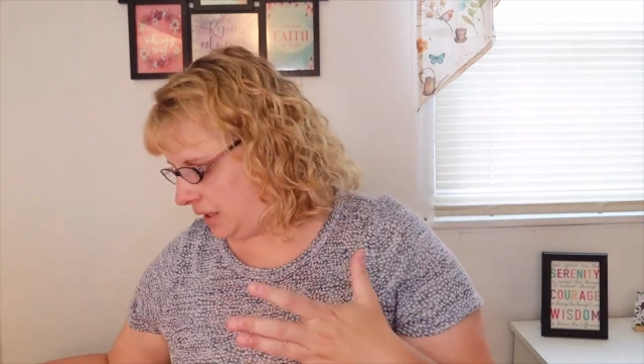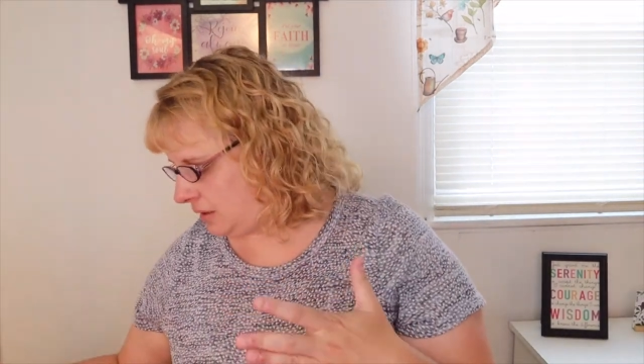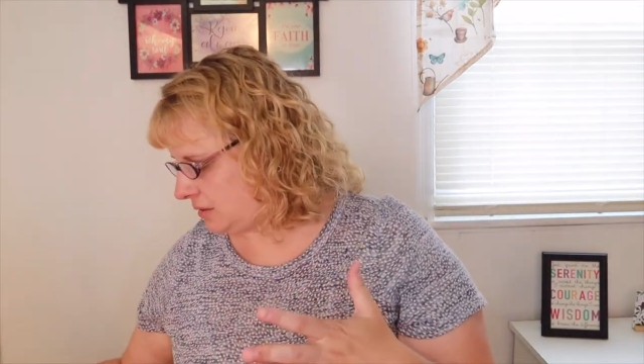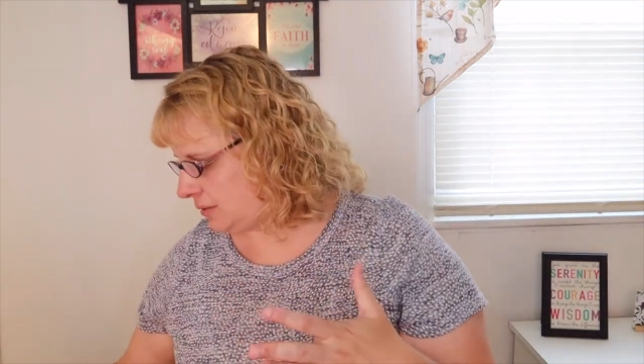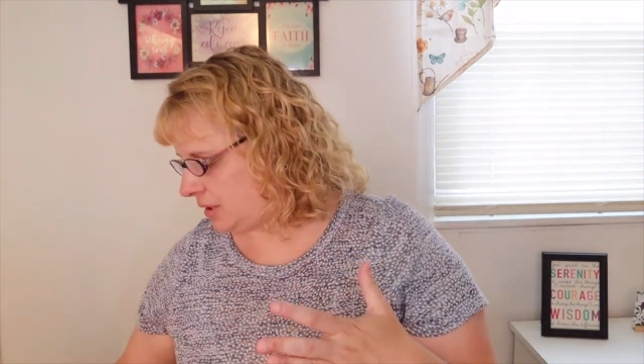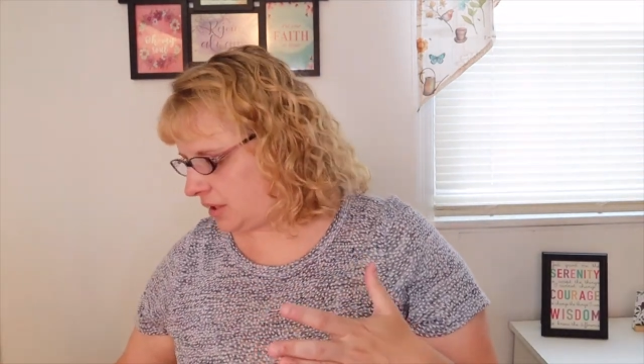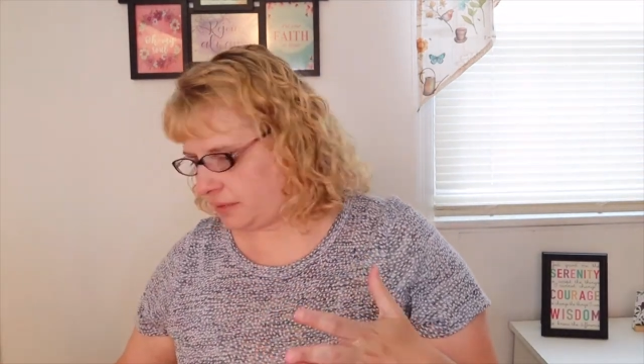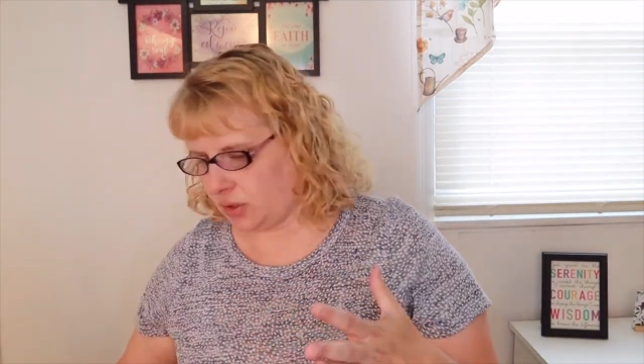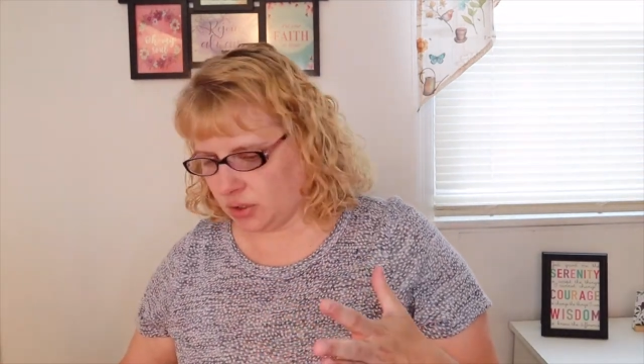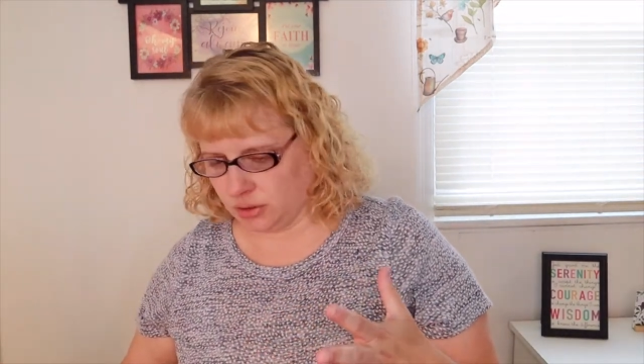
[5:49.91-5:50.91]
because I'm kind
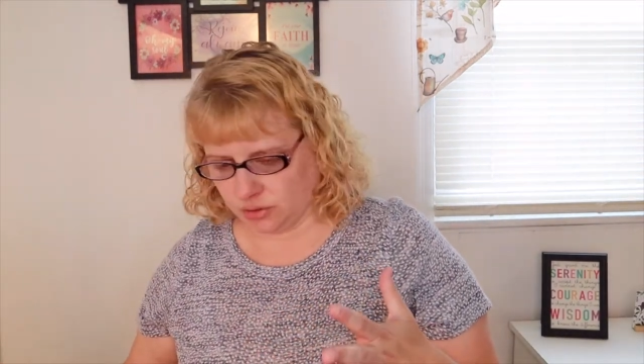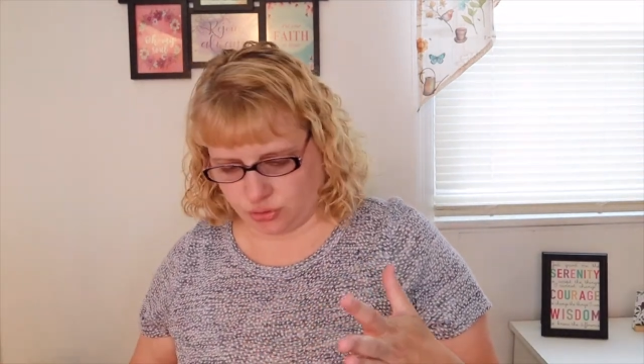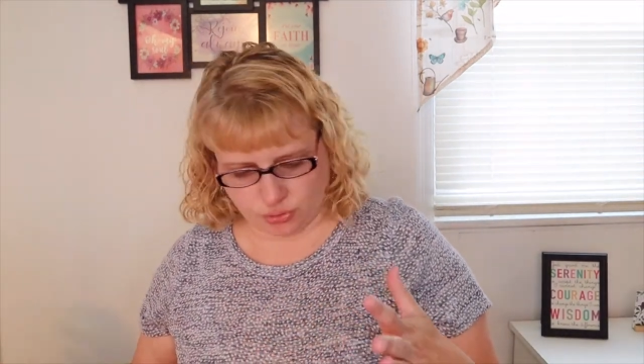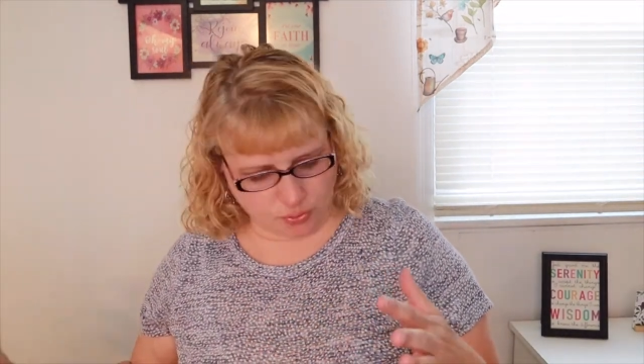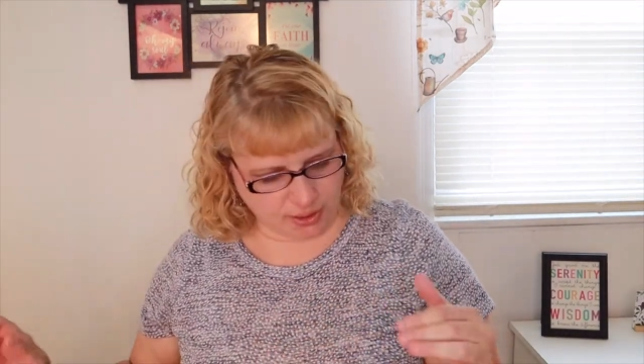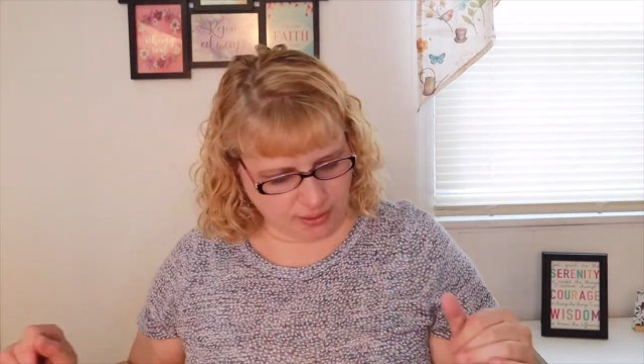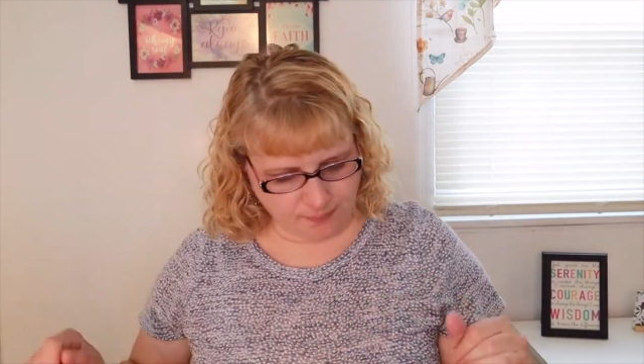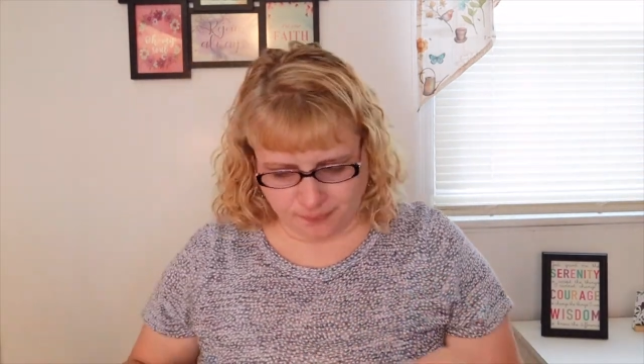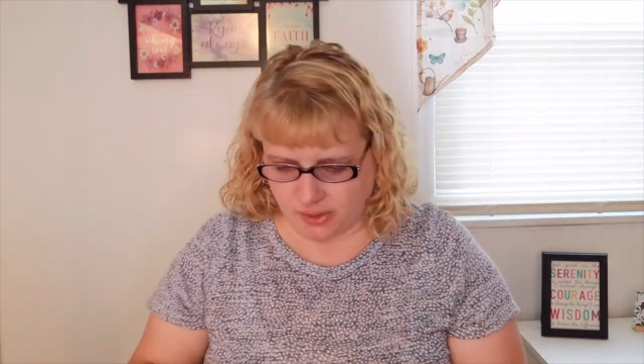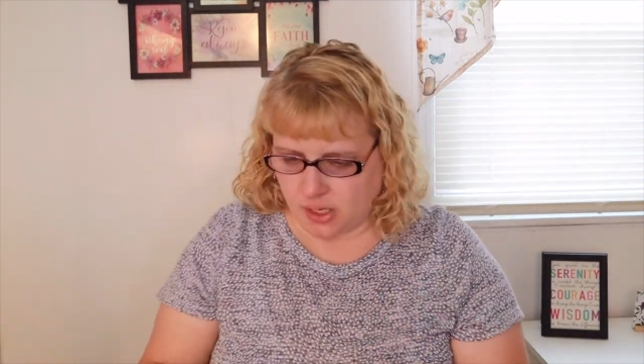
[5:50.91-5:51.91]
of hard on jewelry.
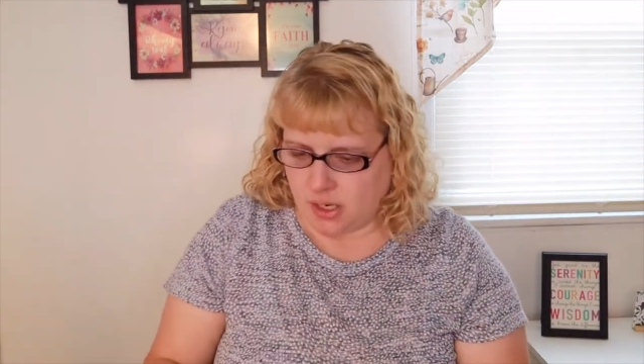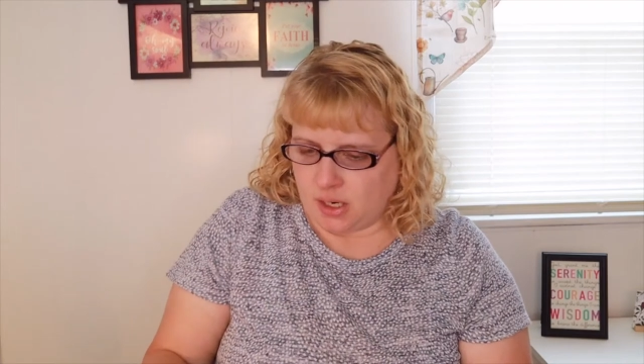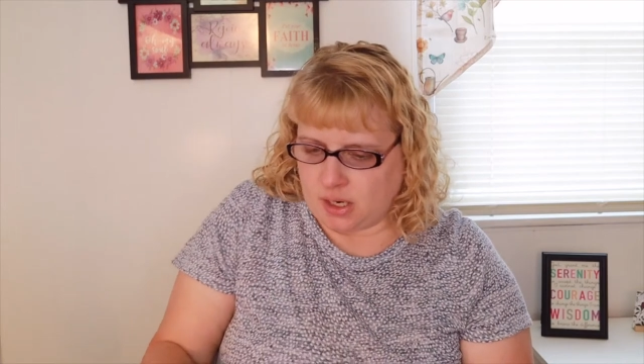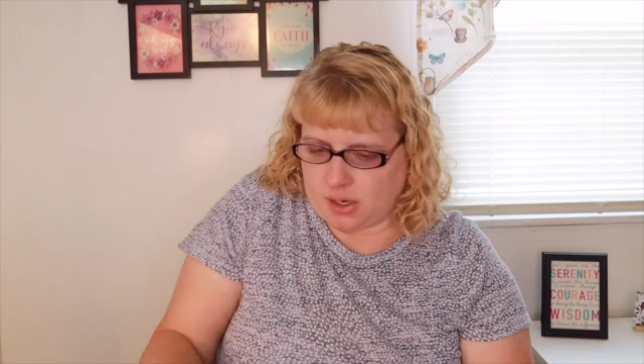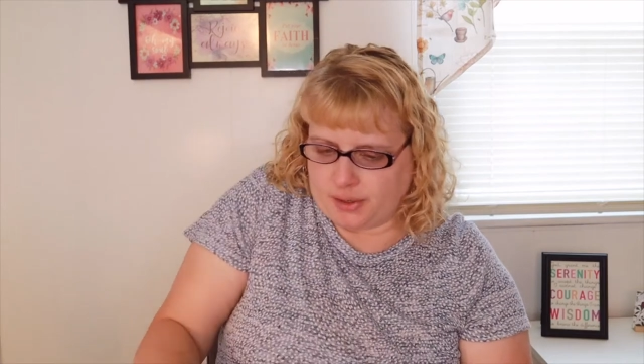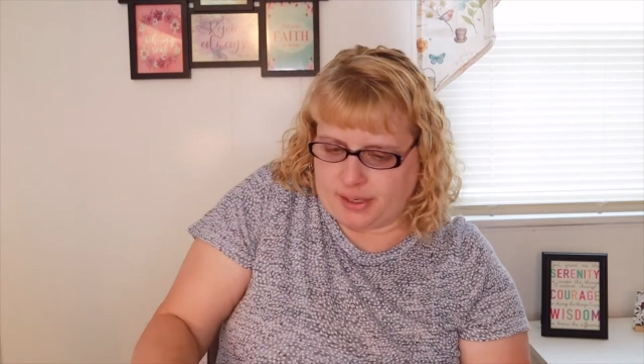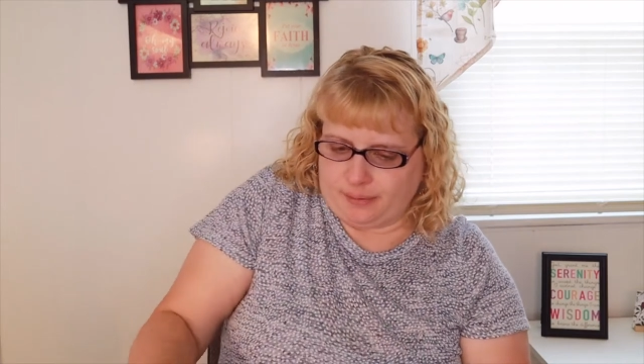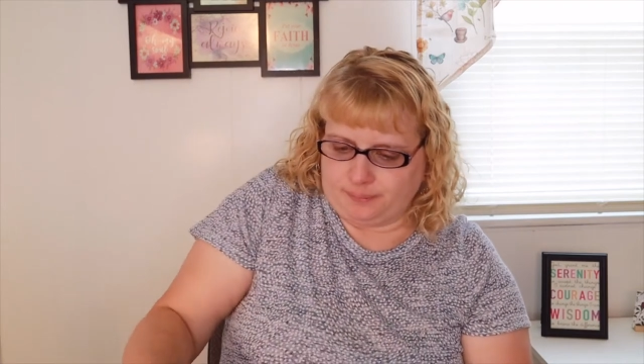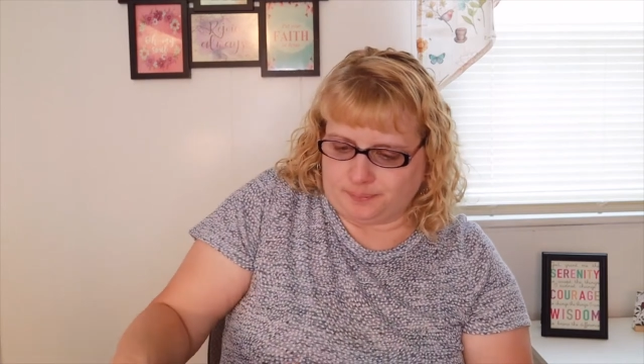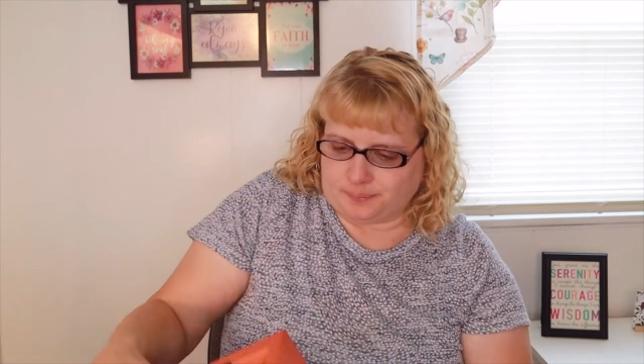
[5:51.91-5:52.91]
All right.